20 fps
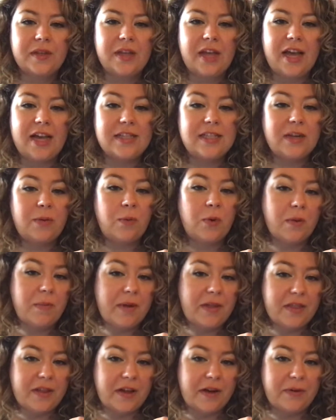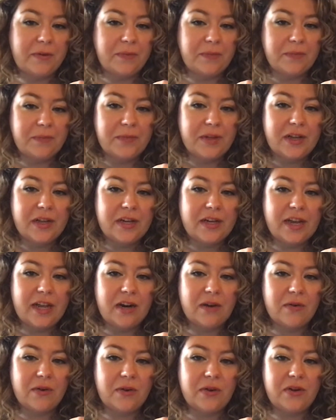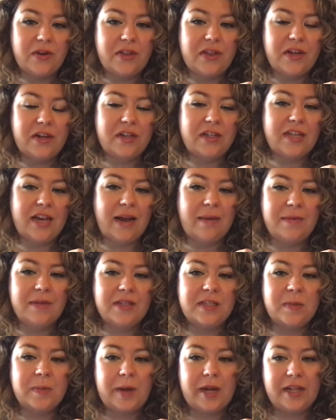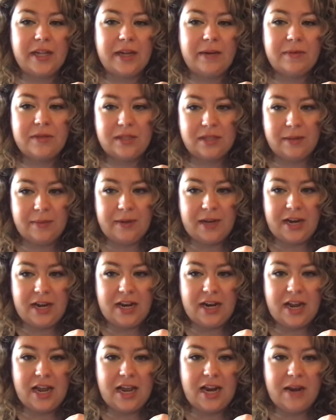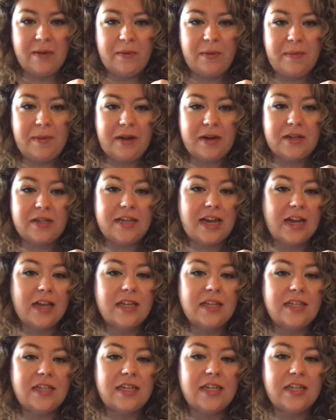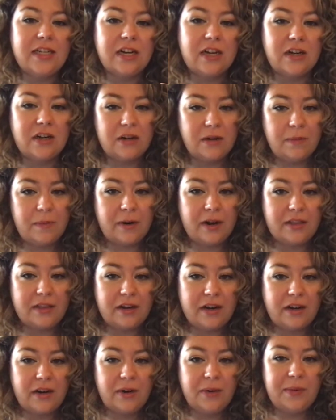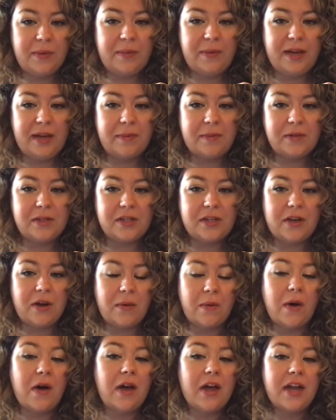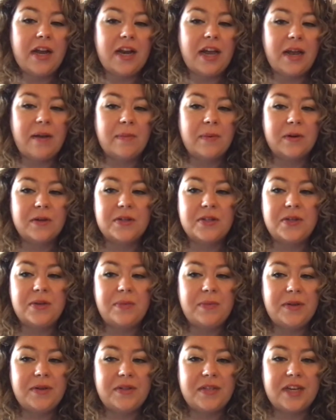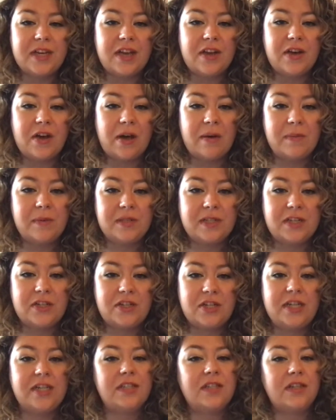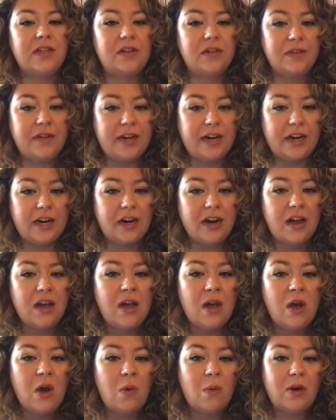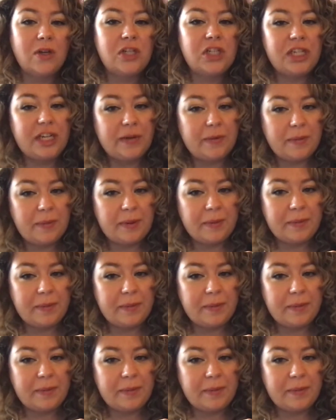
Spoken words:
As a woman, though, Nannerl knew that her time in the spotlight was limited, and it would be her talented younger brother who would be able to go on and pursue music and composition as a career, while she would be